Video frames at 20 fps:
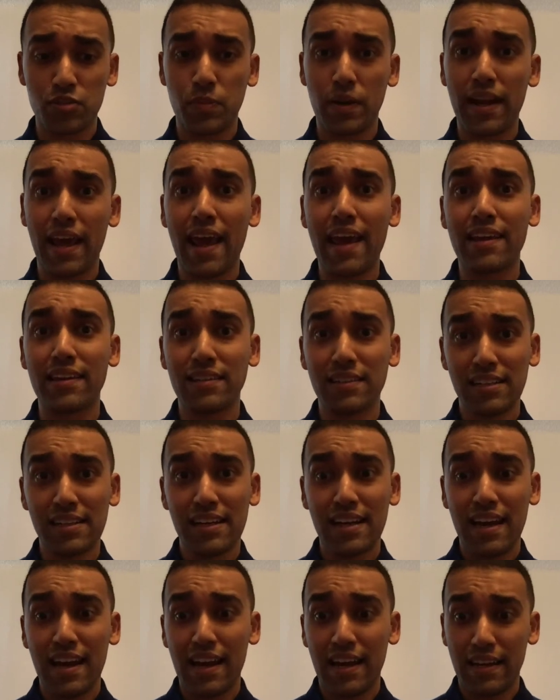But hey,
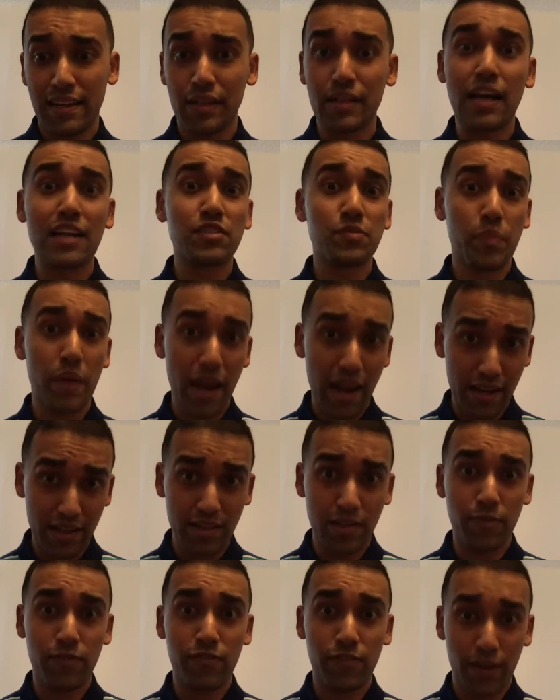you guys made
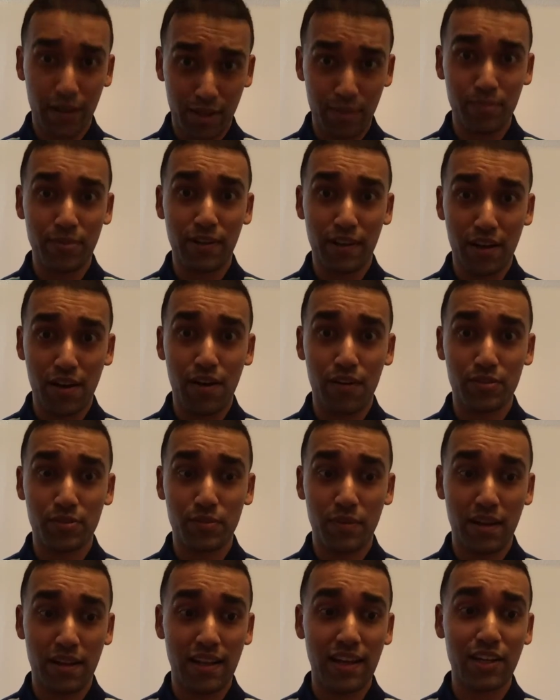the fucking playoffs,
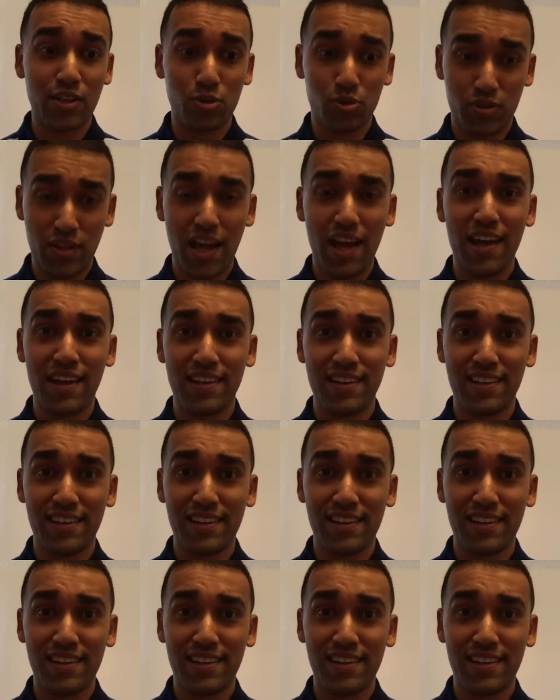man. Like you said,